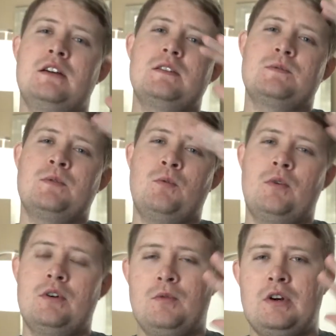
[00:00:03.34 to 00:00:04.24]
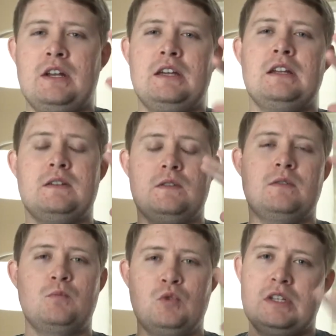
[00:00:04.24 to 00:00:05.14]
because we're gonna get into
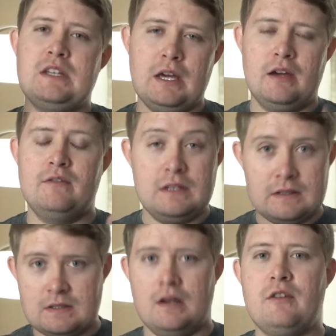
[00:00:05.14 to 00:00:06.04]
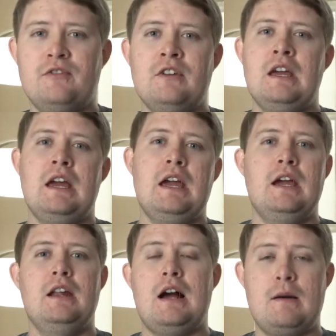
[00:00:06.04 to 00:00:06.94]
some really heavy stuff,
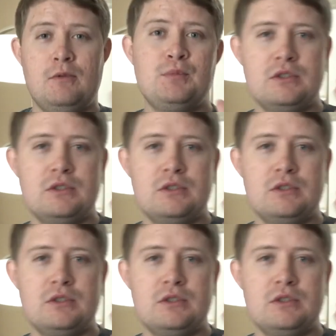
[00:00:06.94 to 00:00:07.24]
and I'm gonna